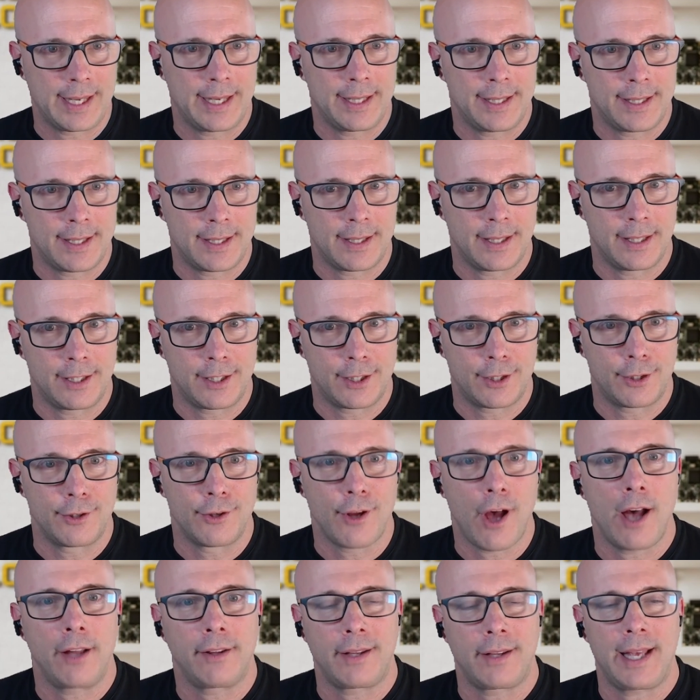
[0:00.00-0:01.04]
It's
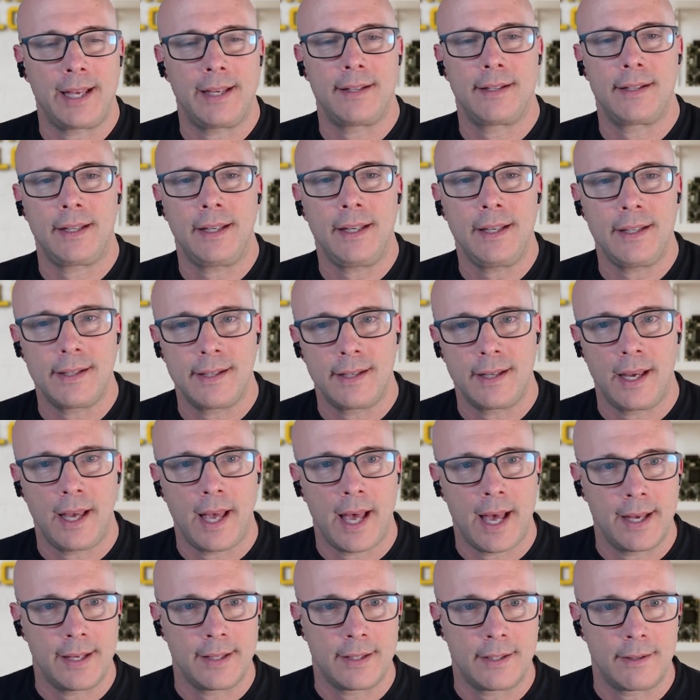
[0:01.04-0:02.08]
not as easy
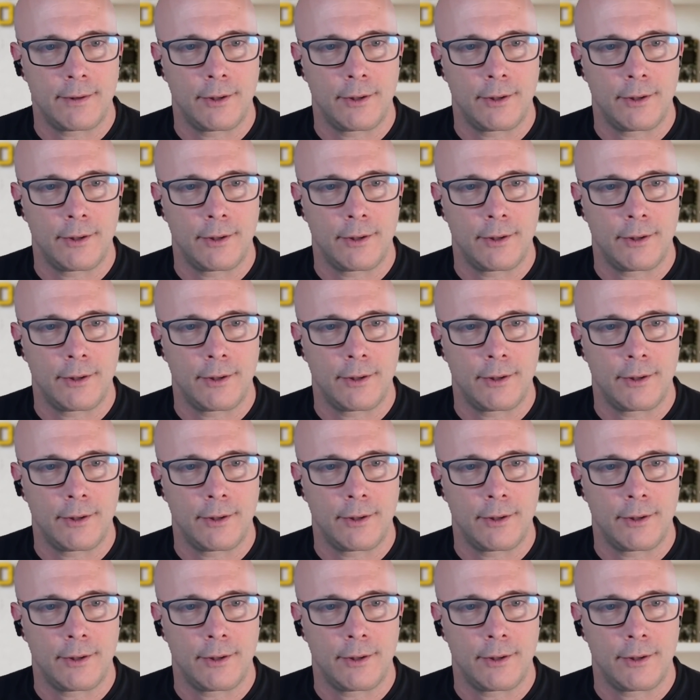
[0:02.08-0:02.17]
as,